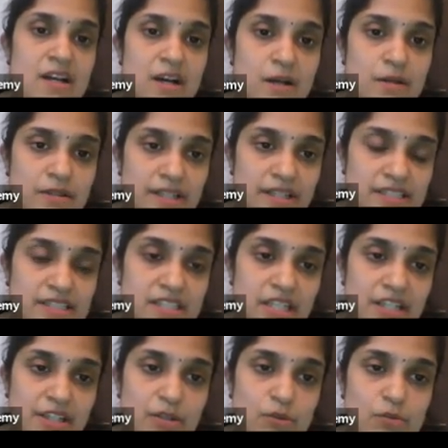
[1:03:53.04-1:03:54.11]
or to the
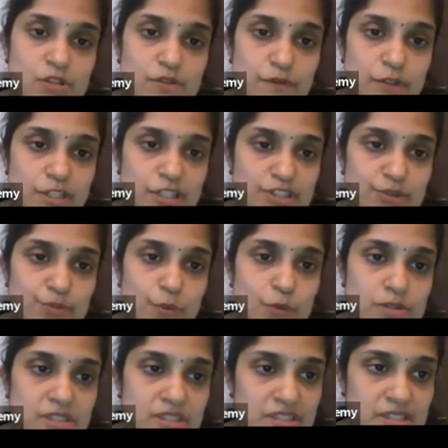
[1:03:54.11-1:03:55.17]
extent used for
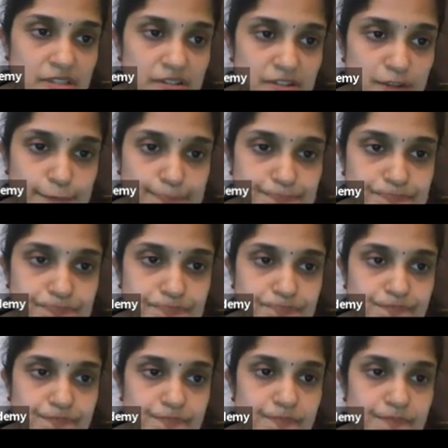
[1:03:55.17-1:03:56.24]
exports, etc.
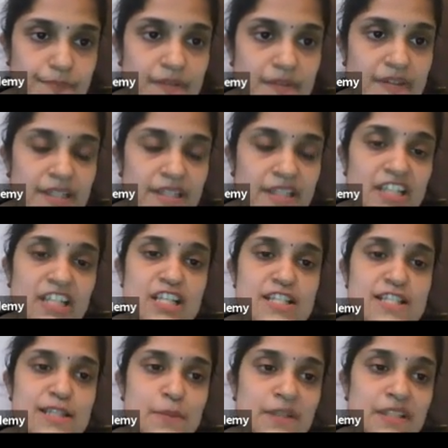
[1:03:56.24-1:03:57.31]
Okay.
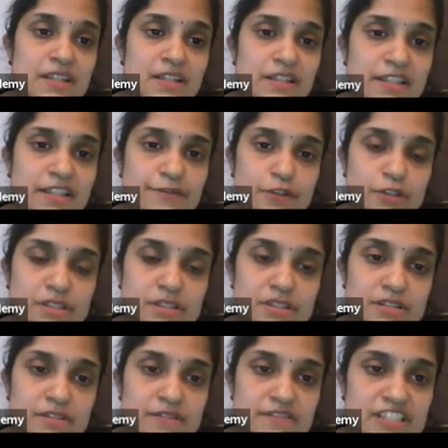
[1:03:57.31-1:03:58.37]
Similarly, for the
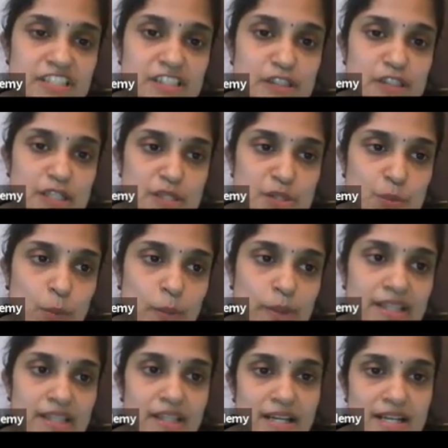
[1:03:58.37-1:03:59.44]
services as
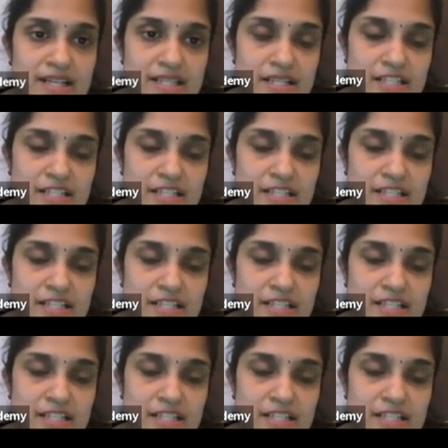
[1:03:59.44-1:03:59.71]
well, as I